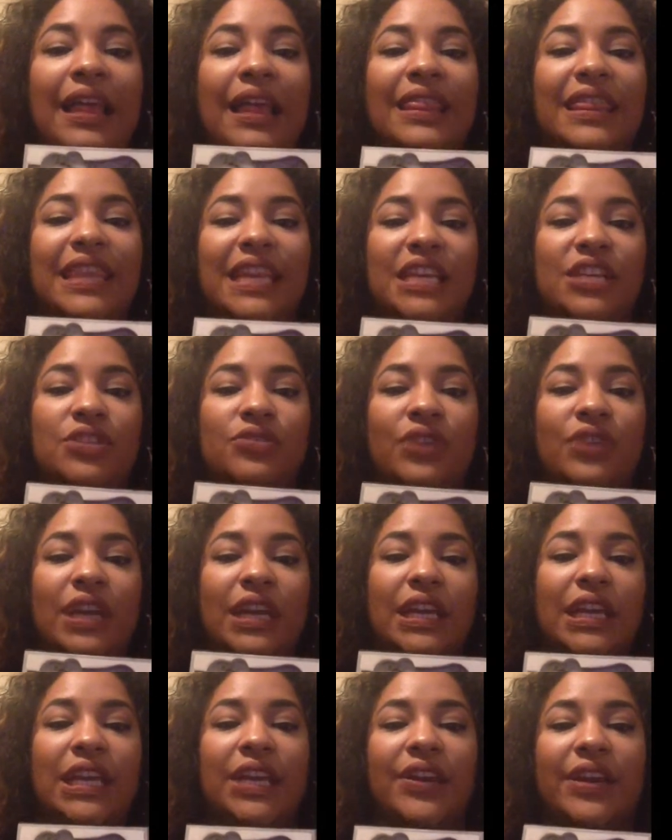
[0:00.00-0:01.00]
These right
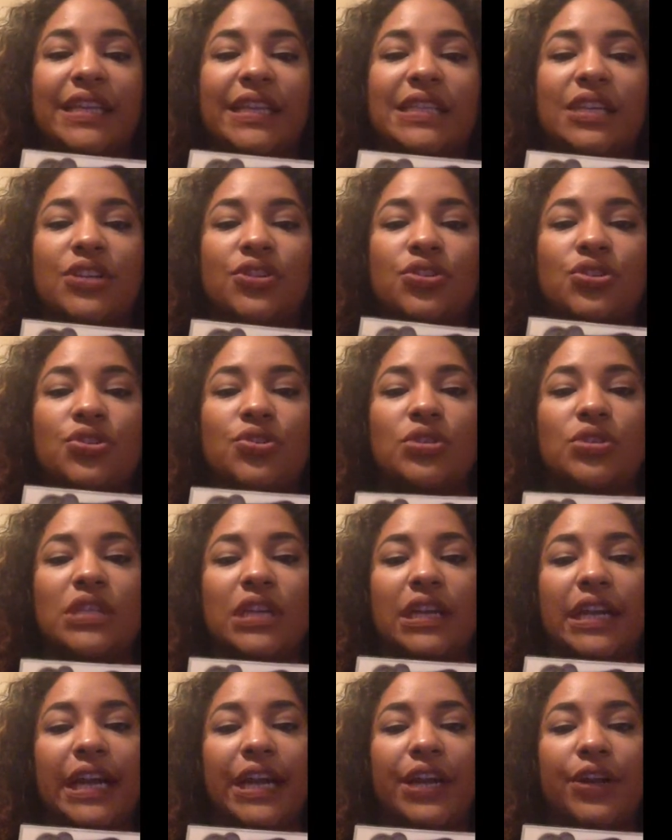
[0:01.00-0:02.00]
here, I tend to use the
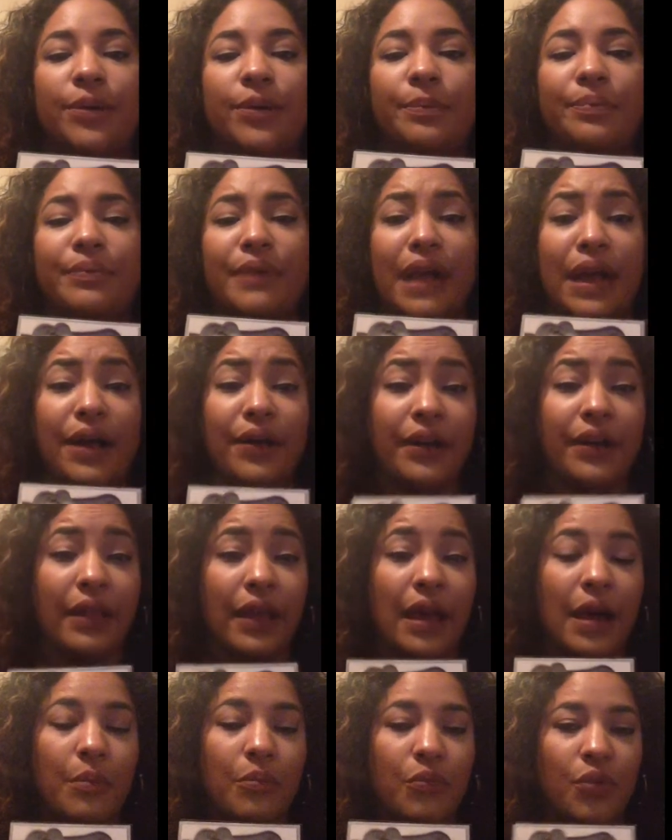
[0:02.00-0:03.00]
lighter brown a
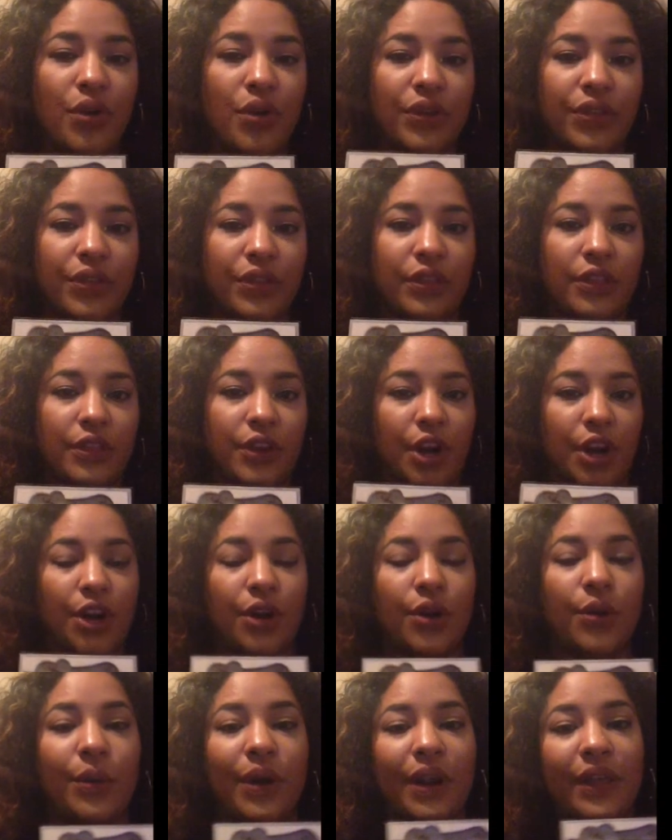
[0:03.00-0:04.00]
lot more than the
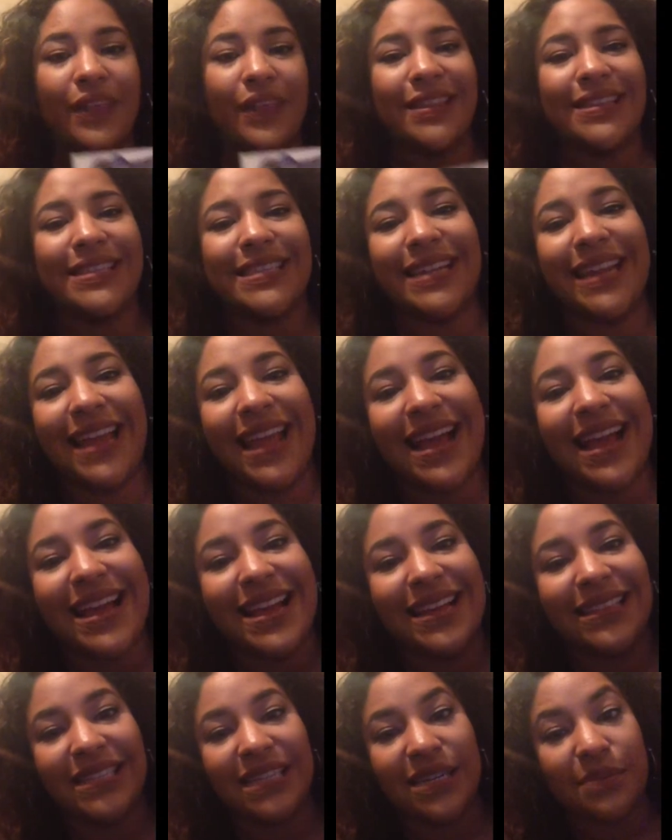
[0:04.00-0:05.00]
darker one, and then today I
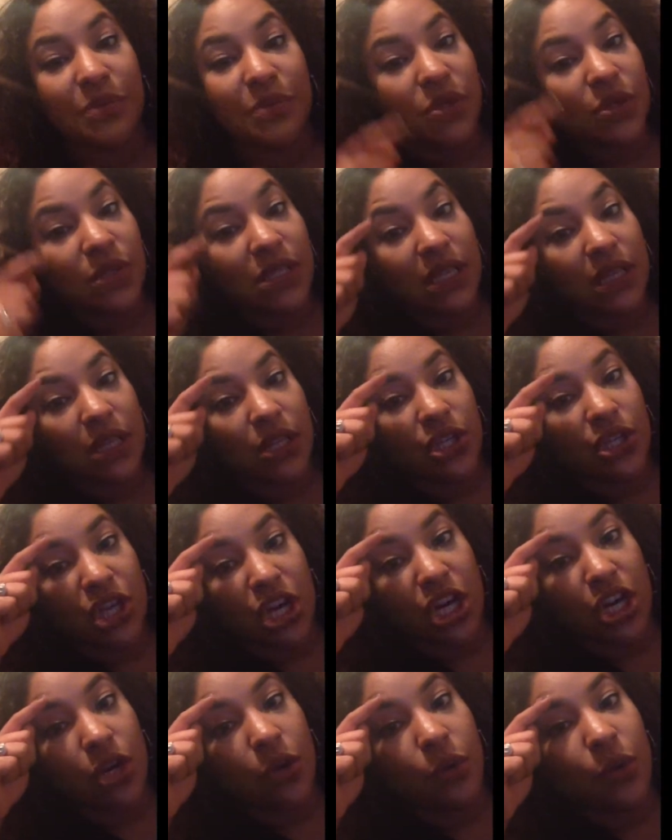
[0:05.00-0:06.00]
ended up using the
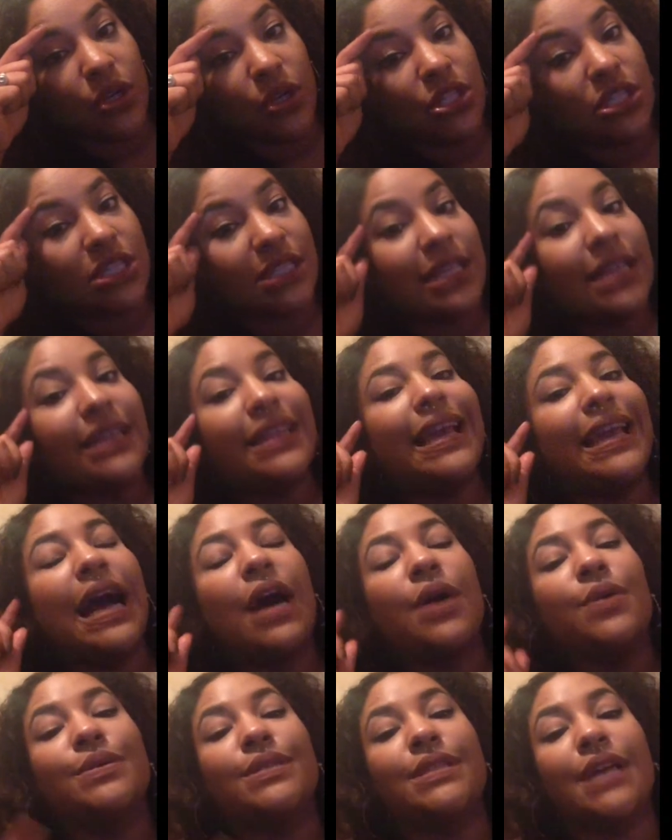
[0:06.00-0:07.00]
darker one just on the
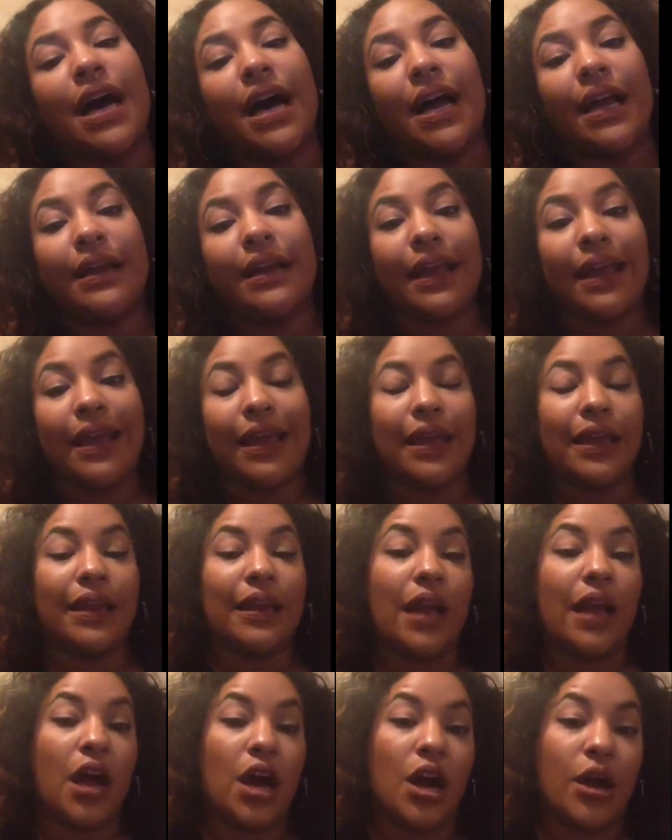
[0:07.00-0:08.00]
outside,
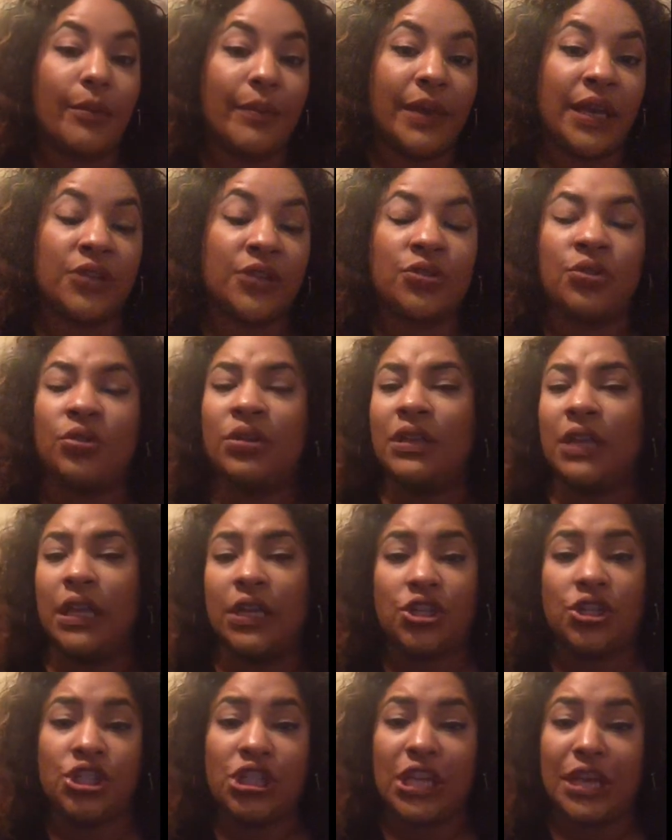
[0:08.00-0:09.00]
and it totally
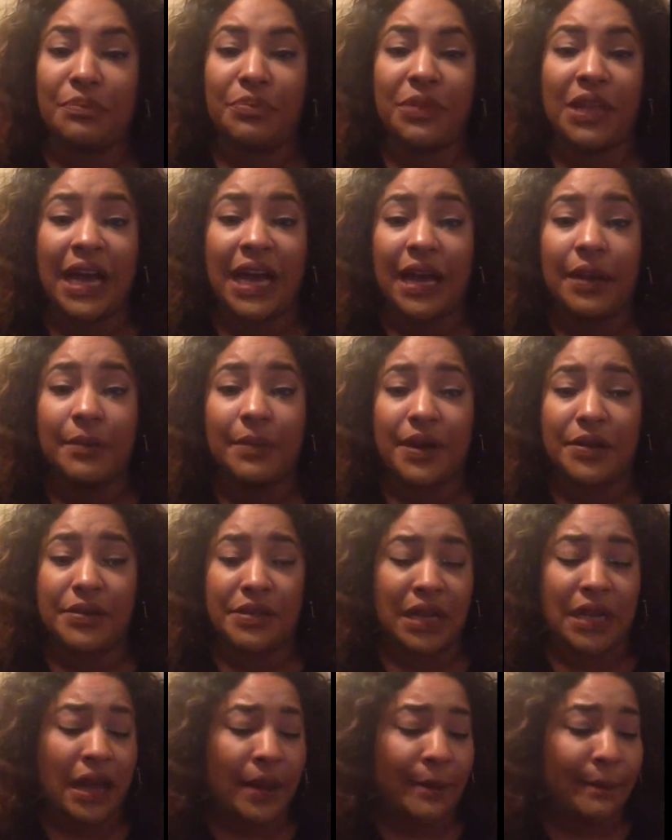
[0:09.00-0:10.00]
like shaped the eyebrows
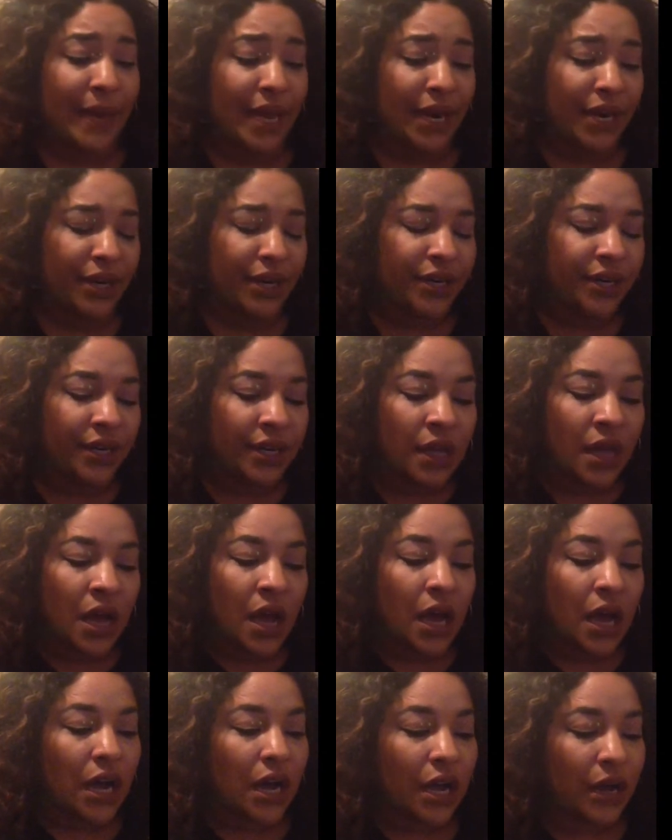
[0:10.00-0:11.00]
a lot better
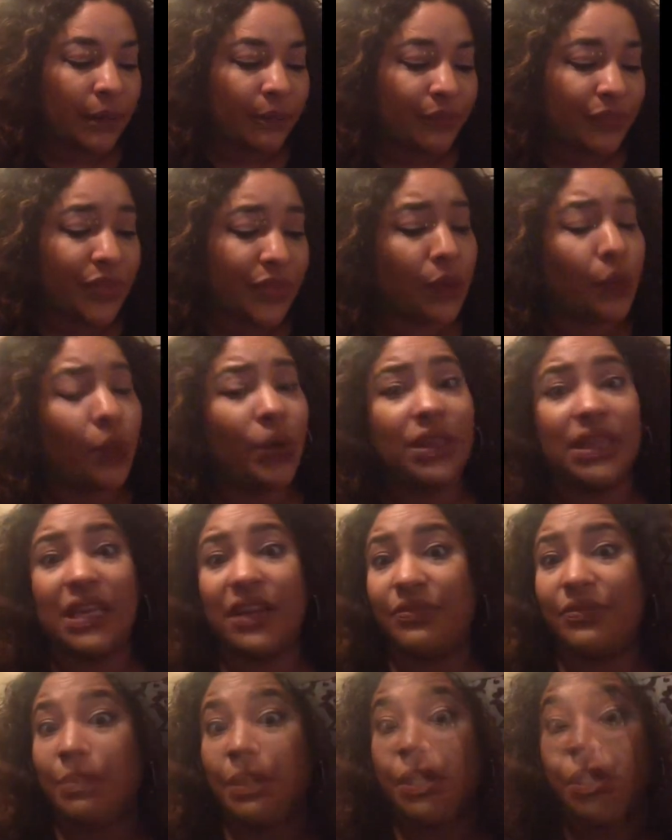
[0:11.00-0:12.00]
than what
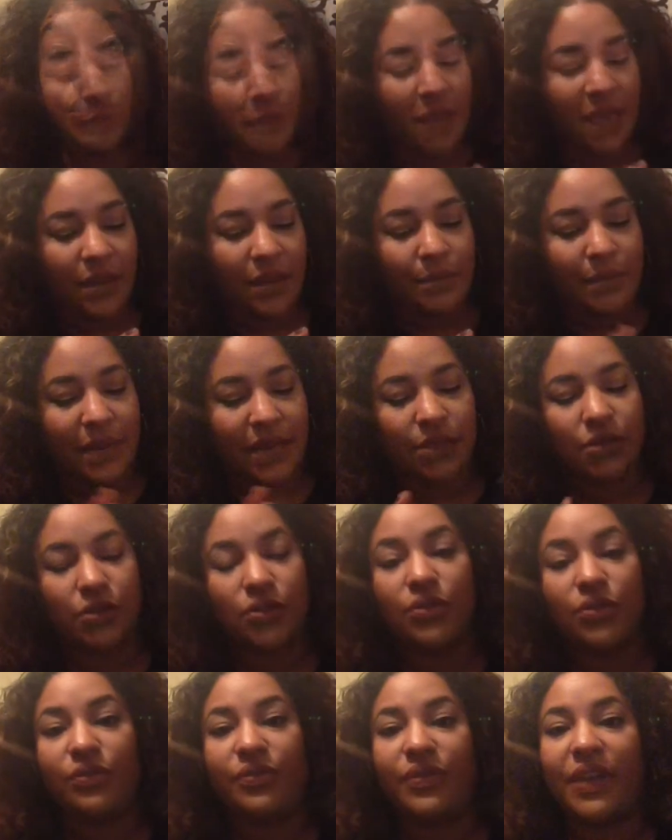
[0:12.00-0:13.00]
they've been looking. My
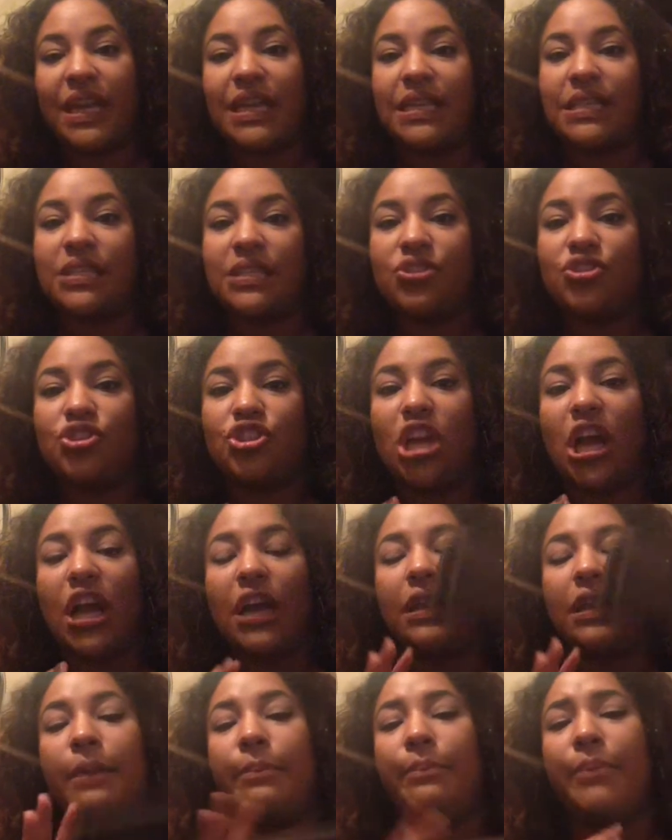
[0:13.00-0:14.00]
Too Faced
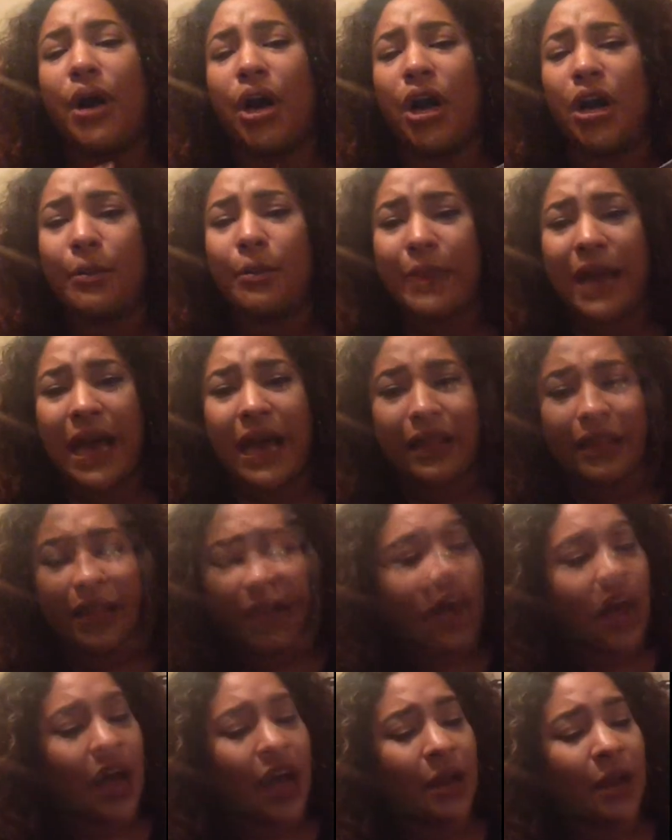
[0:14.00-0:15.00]
Chocolate Bar
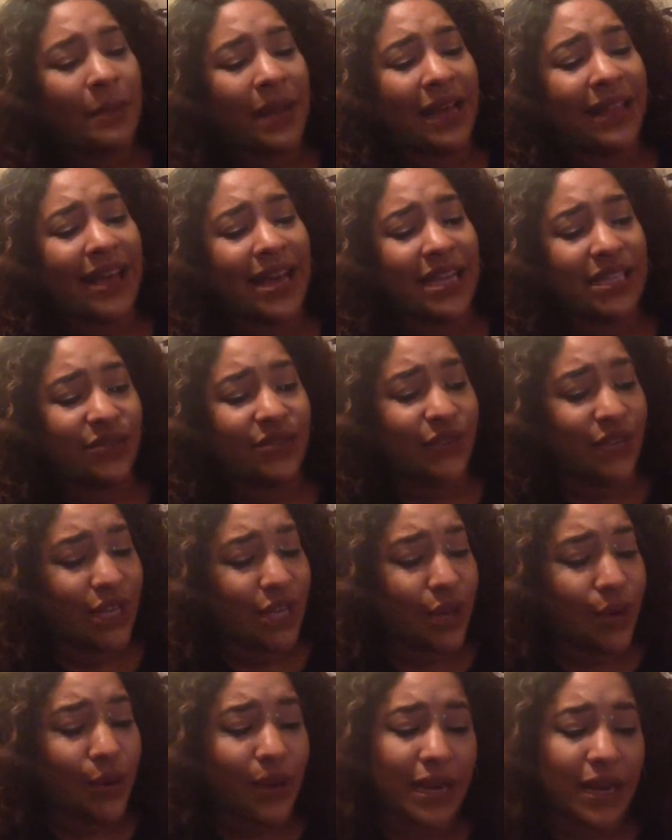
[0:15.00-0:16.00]
palette on my last
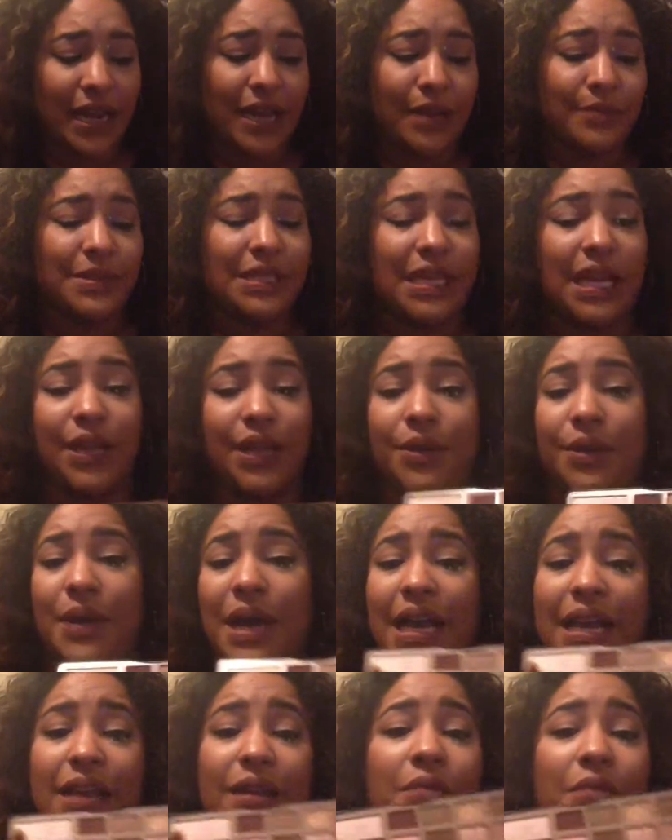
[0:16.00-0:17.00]
video, and I am telling you,
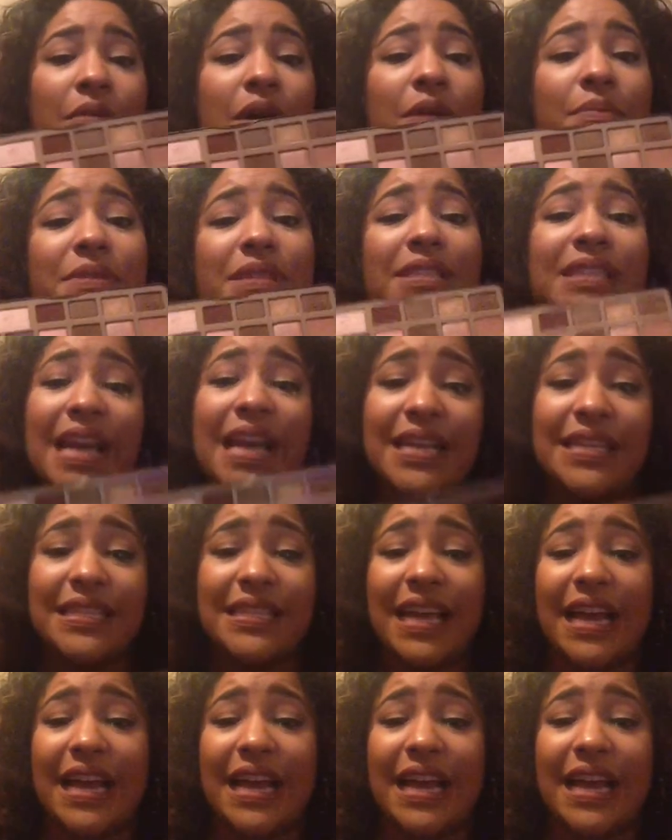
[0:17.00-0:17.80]
I am obsessed.